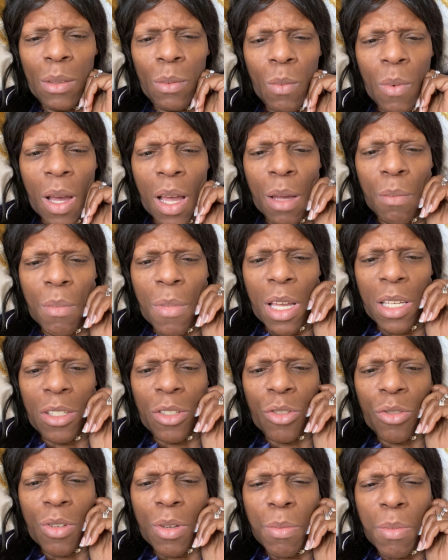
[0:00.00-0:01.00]
Why am I
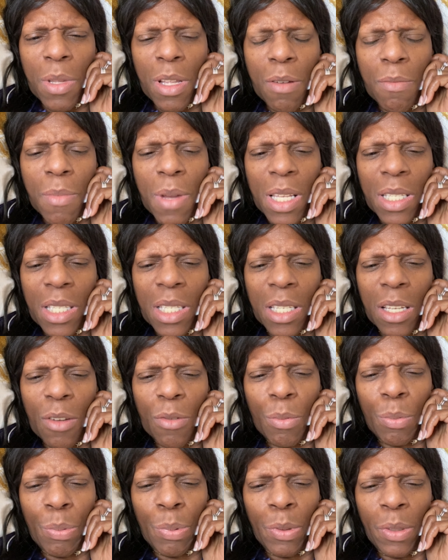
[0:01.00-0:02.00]
dreaming of
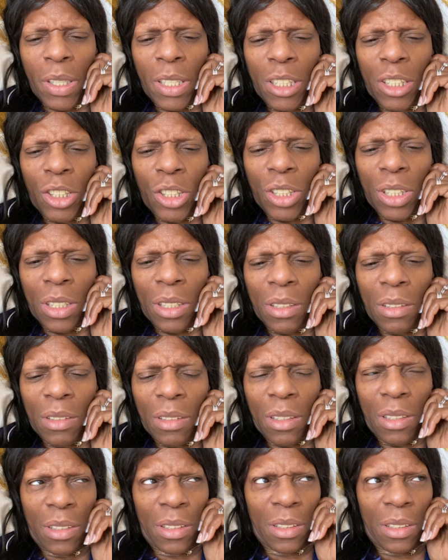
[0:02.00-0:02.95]
myself preaching? I